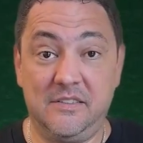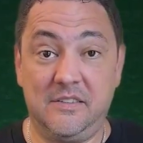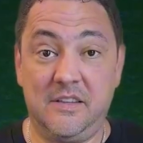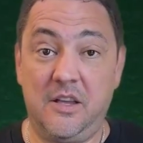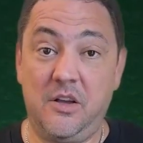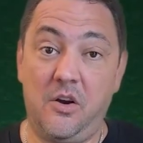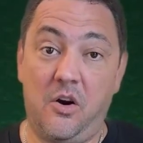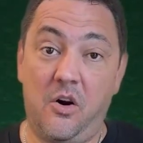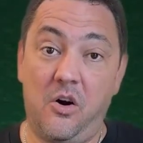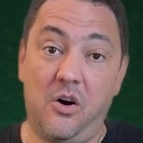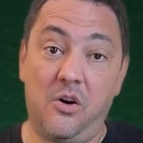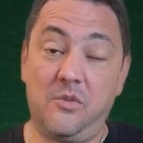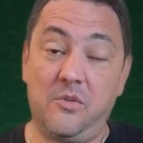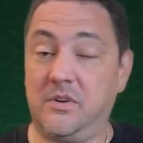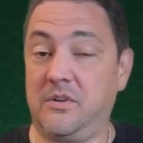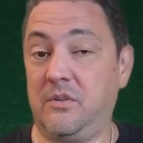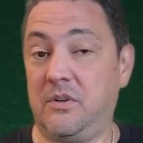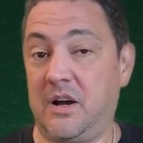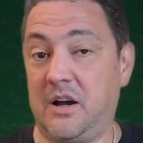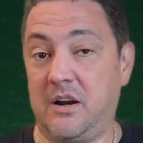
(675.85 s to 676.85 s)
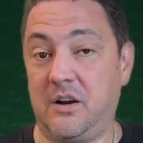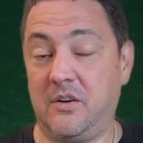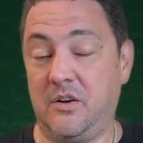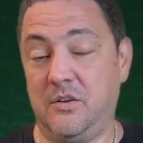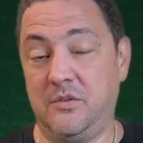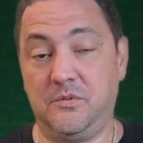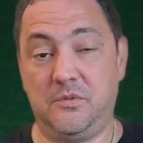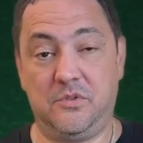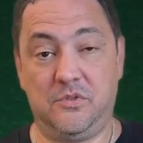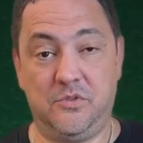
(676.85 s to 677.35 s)
They all are
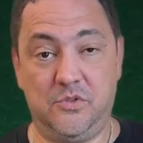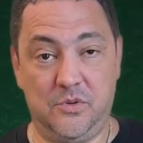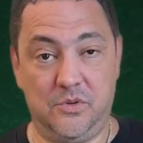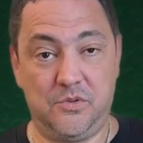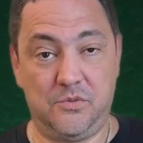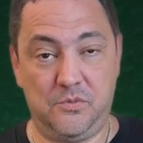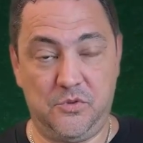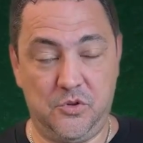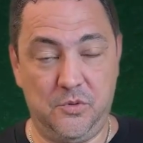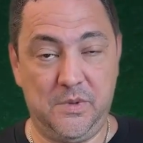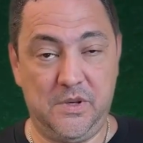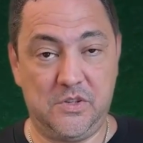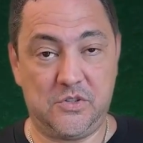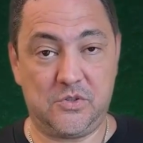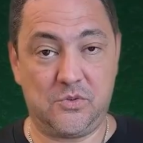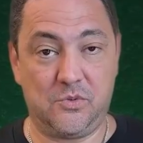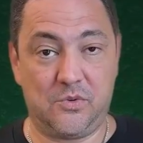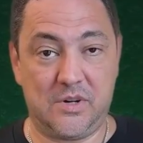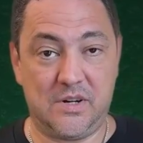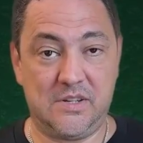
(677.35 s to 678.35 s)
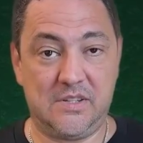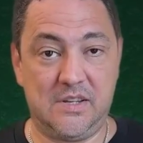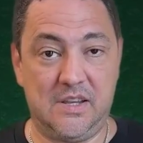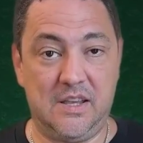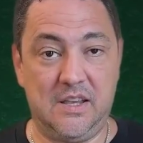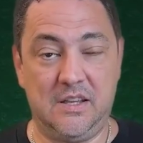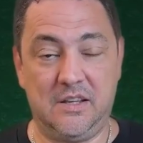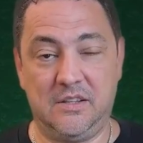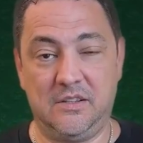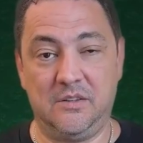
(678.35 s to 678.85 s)
going to be stored
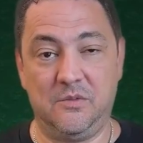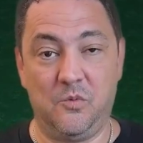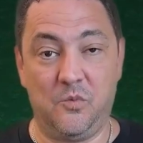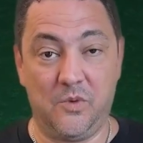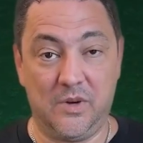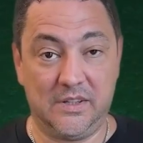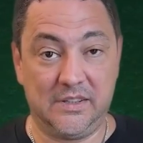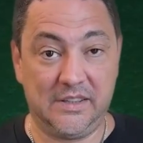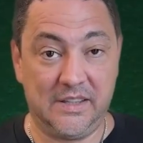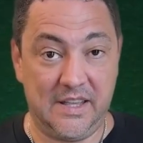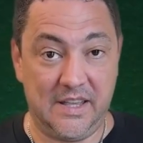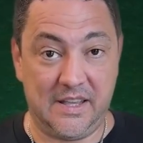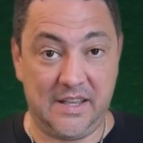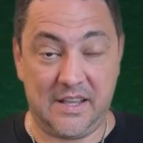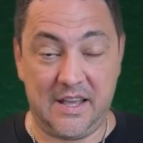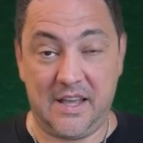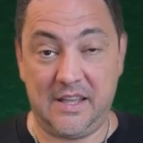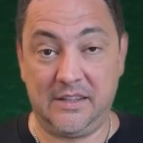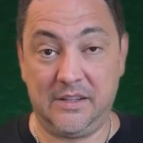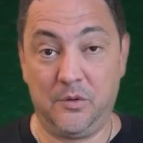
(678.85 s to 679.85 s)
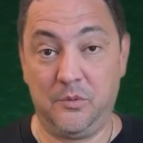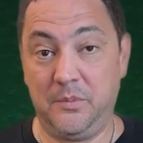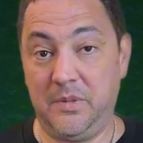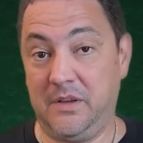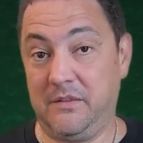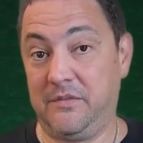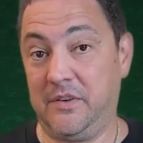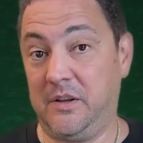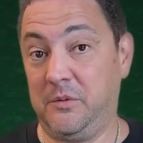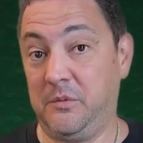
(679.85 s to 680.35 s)
in OneLake, and they will be
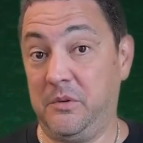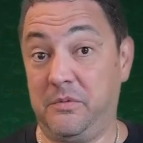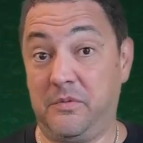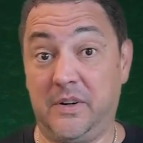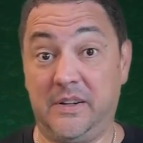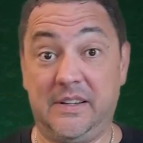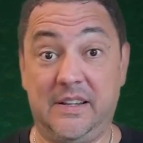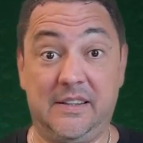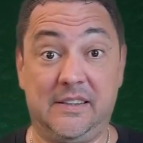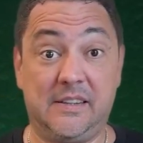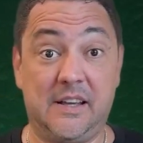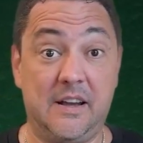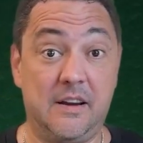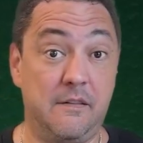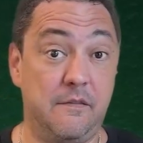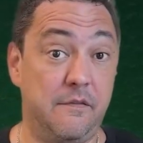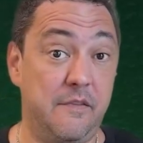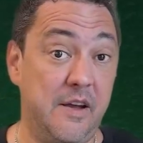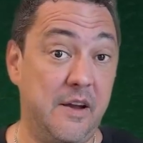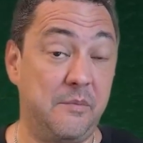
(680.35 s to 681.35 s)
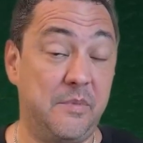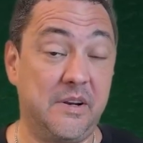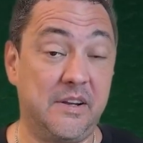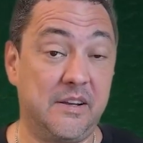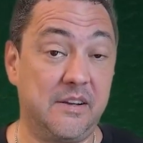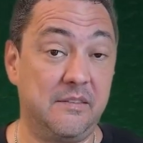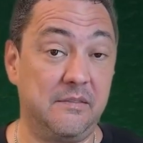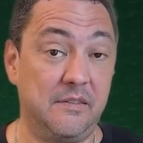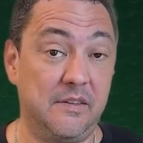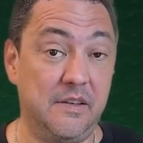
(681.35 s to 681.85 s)
available for the entire
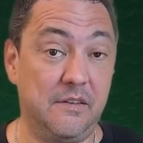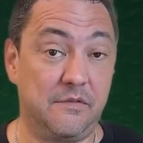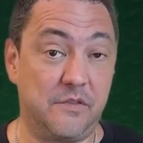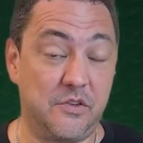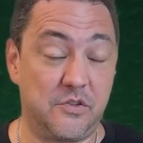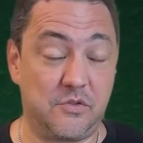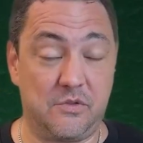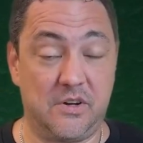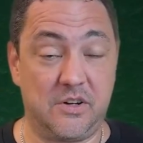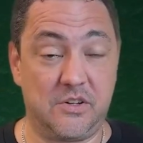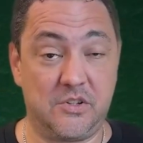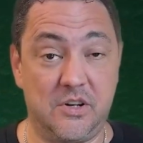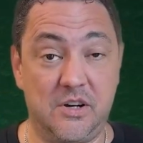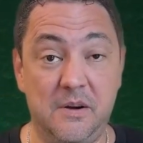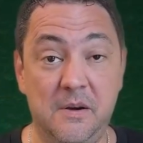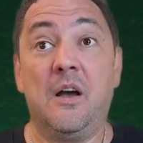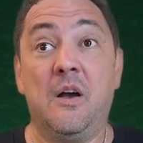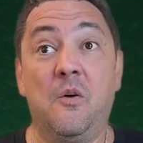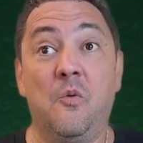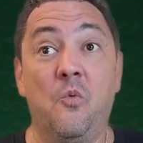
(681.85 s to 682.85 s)
Fabric infrastructure.